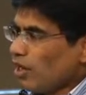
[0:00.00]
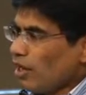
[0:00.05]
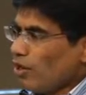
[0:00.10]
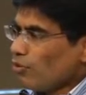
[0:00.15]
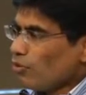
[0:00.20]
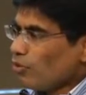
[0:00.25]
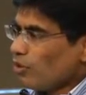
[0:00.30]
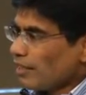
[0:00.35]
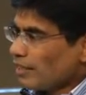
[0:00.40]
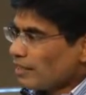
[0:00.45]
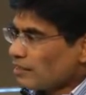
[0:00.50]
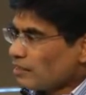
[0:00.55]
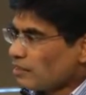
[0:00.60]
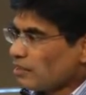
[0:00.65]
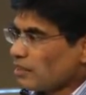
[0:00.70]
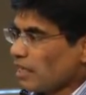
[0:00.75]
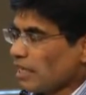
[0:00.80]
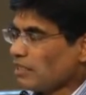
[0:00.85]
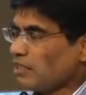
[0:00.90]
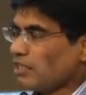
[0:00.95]
how
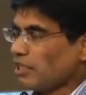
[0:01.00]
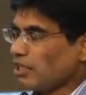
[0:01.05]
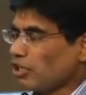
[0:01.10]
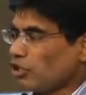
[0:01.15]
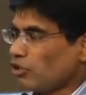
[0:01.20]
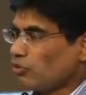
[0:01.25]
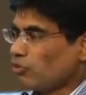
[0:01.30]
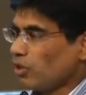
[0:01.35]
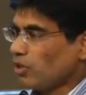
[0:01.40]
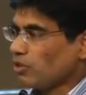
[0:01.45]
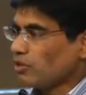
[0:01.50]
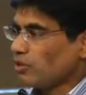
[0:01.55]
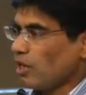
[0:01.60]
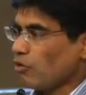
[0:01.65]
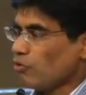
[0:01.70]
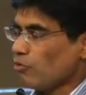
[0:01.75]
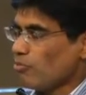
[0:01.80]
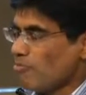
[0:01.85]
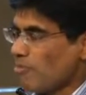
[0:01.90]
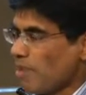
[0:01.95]
exciting it was,
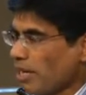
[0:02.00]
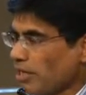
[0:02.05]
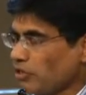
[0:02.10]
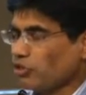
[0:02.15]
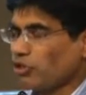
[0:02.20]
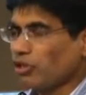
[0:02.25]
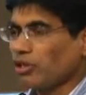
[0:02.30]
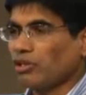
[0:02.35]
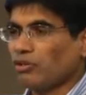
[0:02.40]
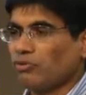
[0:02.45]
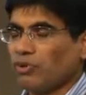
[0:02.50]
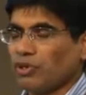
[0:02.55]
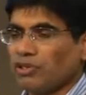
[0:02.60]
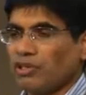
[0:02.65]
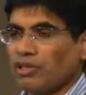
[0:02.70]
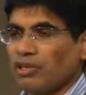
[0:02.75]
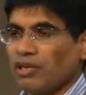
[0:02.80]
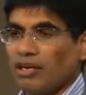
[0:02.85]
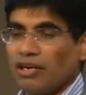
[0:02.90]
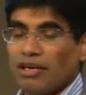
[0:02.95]
how amazing it was
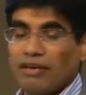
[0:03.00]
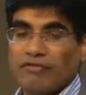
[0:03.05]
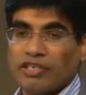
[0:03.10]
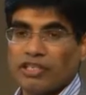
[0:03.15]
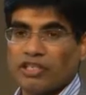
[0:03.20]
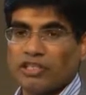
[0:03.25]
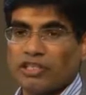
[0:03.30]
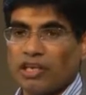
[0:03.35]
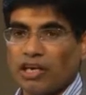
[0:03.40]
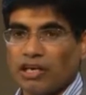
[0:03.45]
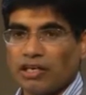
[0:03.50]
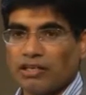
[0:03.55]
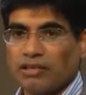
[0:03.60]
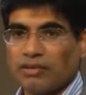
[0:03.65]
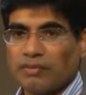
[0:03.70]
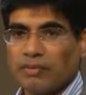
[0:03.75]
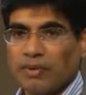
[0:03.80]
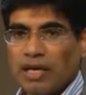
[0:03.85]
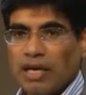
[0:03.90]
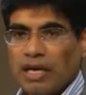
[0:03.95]
that I have a son.
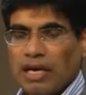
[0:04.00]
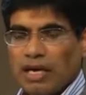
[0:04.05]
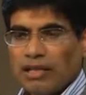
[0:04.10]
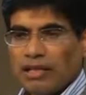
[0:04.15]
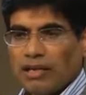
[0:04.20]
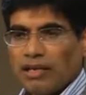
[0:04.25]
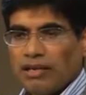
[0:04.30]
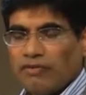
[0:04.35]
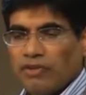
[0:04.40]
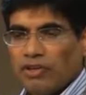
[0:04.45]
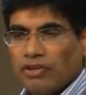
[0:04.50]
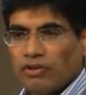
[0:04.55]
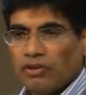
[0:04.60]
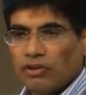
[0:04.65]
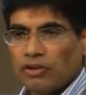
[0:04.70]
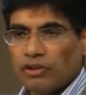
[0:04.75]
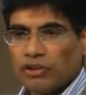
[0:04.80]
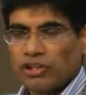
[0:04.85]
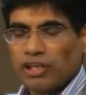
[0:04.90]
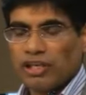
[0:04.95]
Then if the
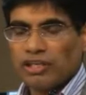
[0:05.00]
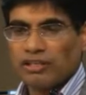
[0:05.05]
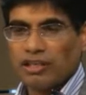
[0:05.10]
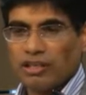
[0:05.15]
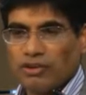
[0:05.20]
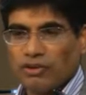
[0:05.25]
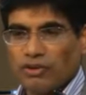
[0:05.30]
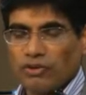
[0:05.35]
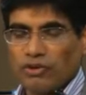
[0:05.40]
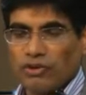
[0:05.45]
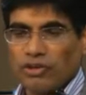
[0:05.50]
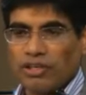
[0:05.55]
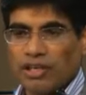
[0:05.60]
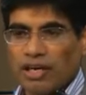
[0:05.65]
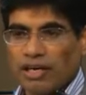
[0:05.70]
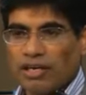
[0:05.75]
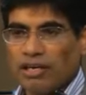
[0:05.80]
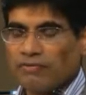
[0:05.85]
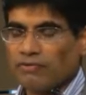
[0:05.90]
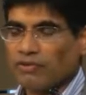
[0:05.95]
nurse says that you're going to
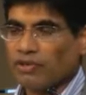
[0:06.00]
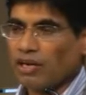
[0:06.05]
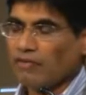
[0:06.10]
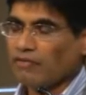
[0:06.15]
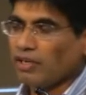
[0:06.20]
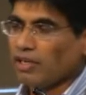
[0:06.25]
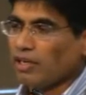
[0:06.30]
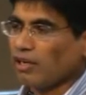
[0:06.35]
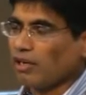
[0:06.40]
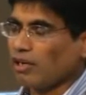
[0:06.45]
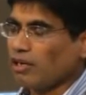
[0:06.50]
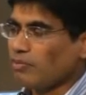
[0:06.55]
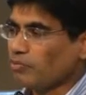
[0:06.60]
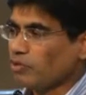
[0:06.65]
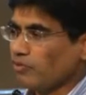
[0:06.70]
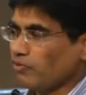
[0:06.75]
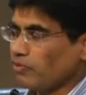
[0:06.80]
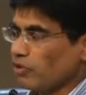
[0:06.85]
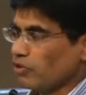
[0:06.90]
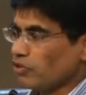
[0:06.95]
die after having a
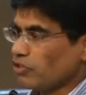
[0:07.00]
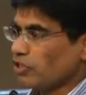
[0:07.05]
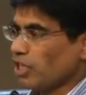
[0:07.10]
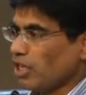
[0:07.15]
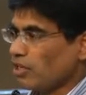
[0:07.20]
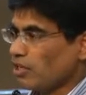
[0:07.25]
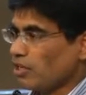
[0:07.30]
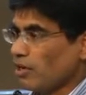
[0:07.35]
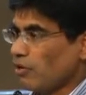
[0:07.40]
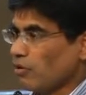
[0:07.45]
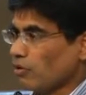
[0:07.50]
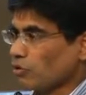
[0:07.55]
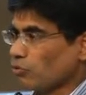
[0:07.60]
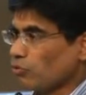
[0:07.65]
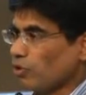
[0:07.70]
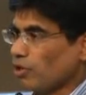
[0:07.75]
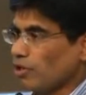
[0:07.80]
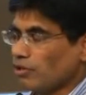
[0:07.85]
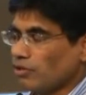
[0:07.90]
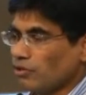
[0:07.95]
glimpse of your son, I was
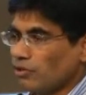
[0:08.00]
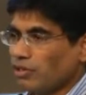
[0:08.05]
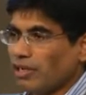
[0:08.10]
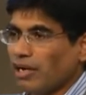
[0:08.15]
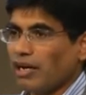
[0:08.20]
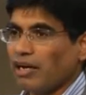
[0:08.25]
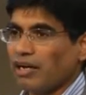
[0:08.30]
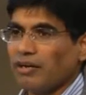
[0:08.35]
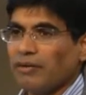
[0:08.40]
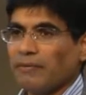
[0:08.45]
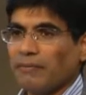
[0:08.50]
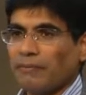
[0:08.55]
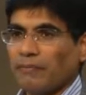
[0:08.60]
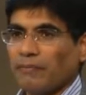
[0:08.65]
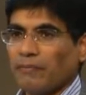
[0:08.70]
willing to die.